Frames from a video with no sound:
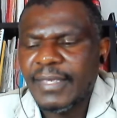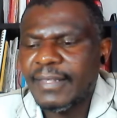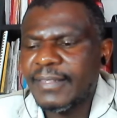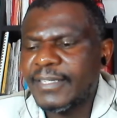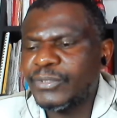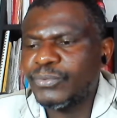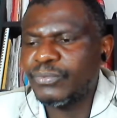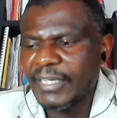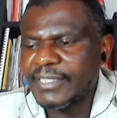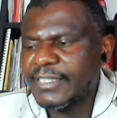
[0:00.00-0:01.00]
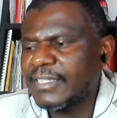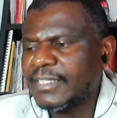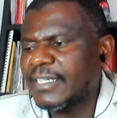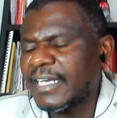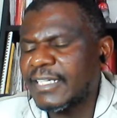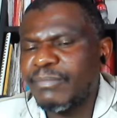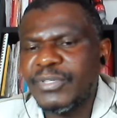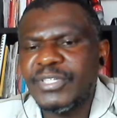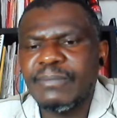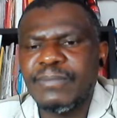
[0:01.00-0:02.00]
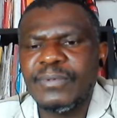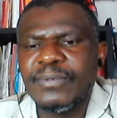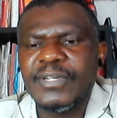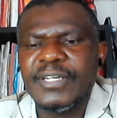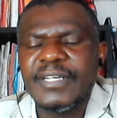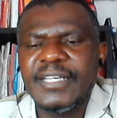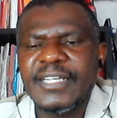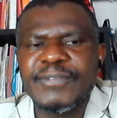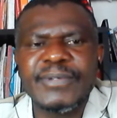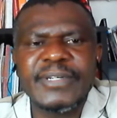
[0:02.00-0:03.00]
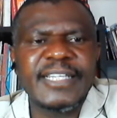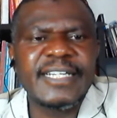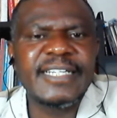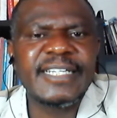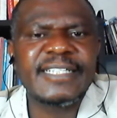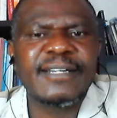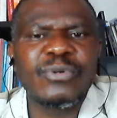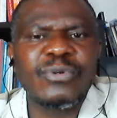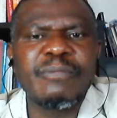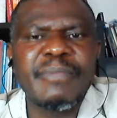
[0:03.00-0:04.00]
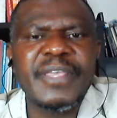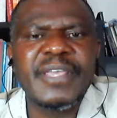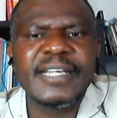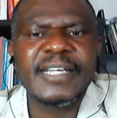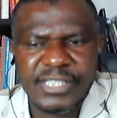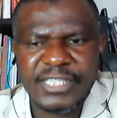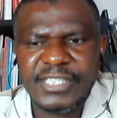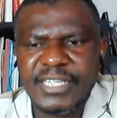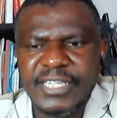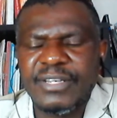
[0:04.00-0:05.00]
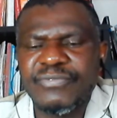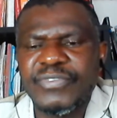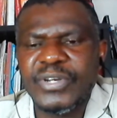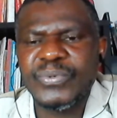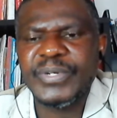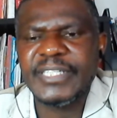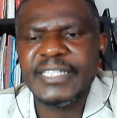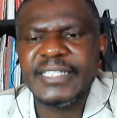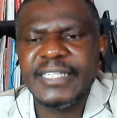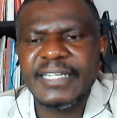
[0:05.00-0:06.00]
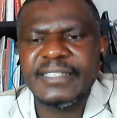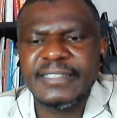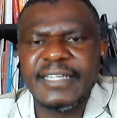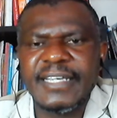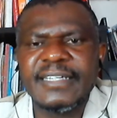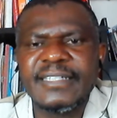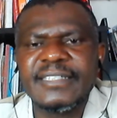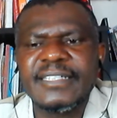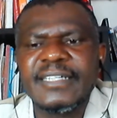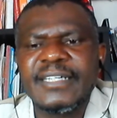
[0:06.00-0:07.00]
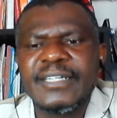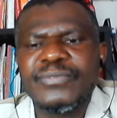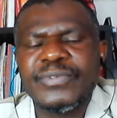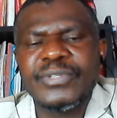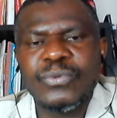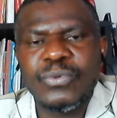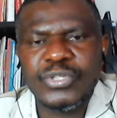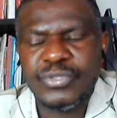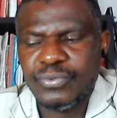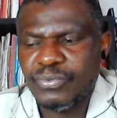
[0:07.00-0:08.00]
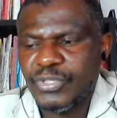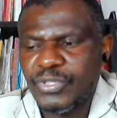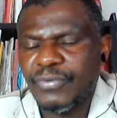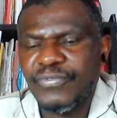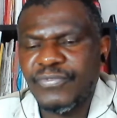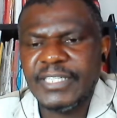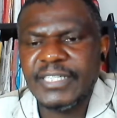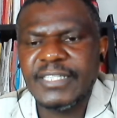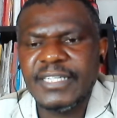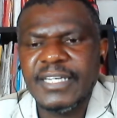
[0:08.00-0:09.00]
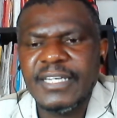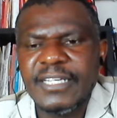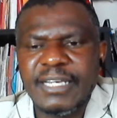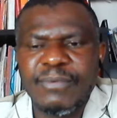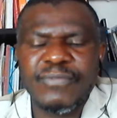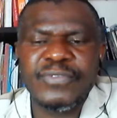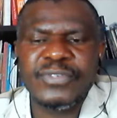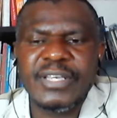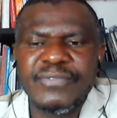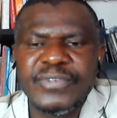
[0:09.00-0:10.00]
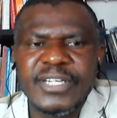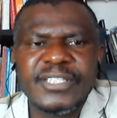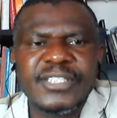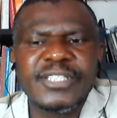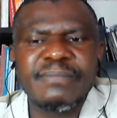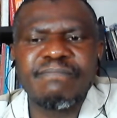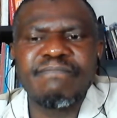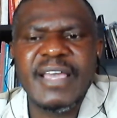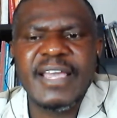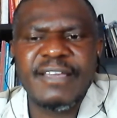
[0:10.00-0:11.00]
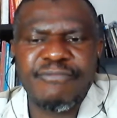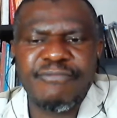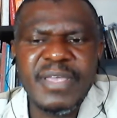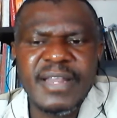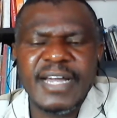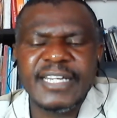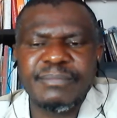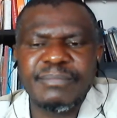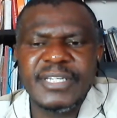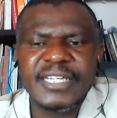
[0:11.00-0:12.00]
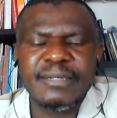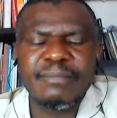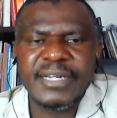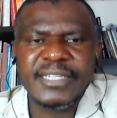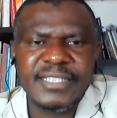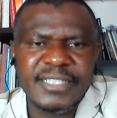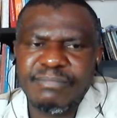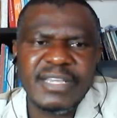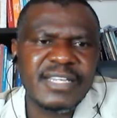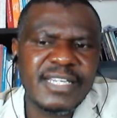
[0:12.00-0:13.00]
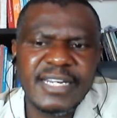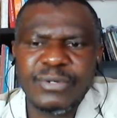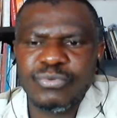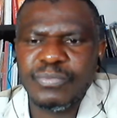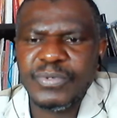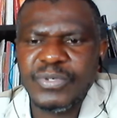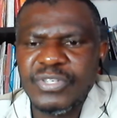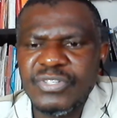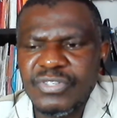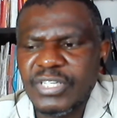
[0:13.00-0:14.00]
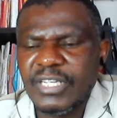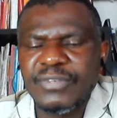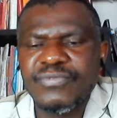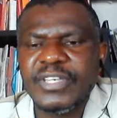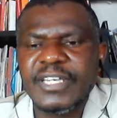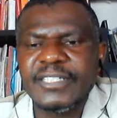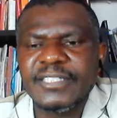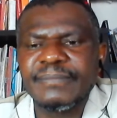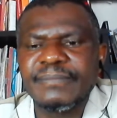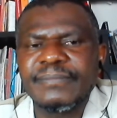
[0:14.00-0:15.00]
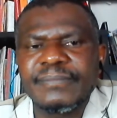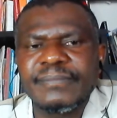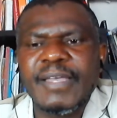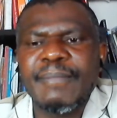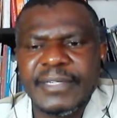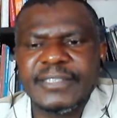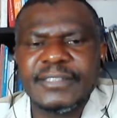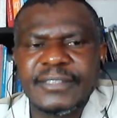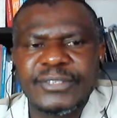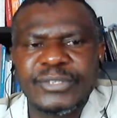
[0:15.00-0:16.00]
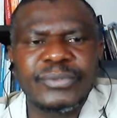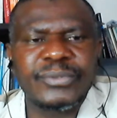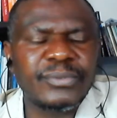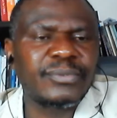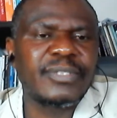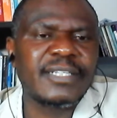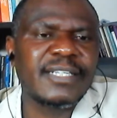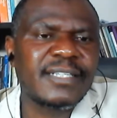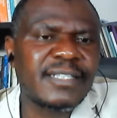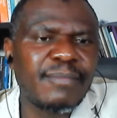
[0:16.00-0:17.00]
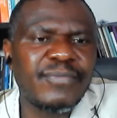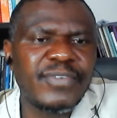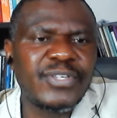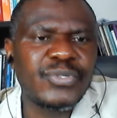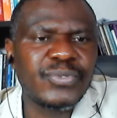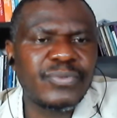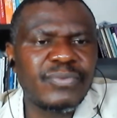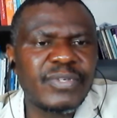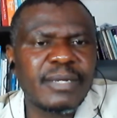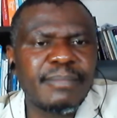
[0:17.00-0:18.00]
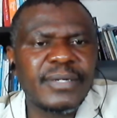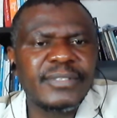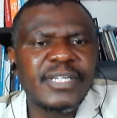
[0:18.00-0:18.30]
And then once it is admissible, it will then later on be assessed and evaluated at the end for the court to reach a verdict. Some of this evidence may have been admitted, but it may turn out to be insignificant. But so those are some of the issues to think about.